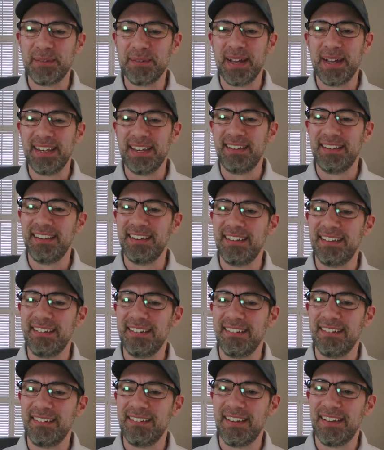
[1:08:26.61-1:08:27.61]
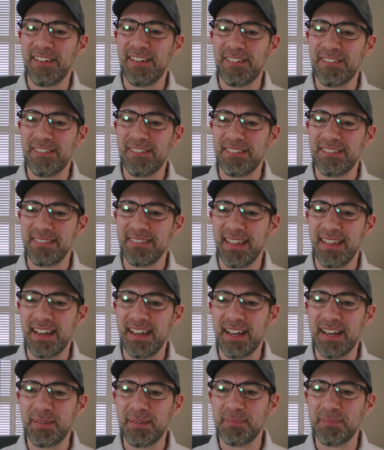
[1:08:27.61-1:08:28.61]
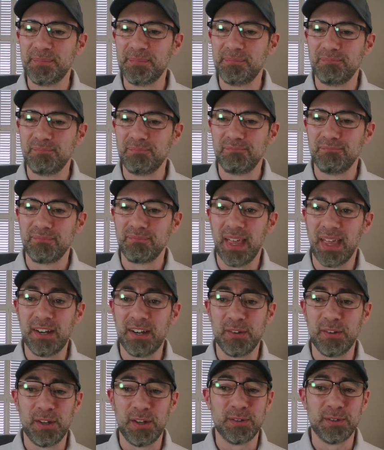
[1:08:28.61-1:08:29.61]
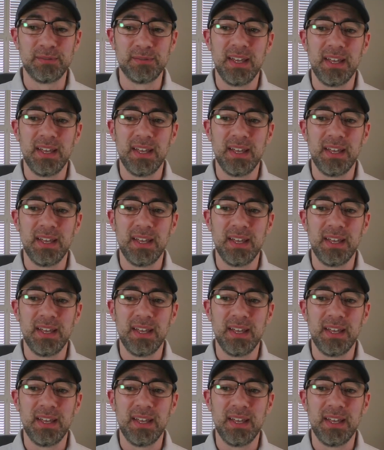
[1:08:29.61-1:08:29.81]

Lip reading: I didn't know. I don't know.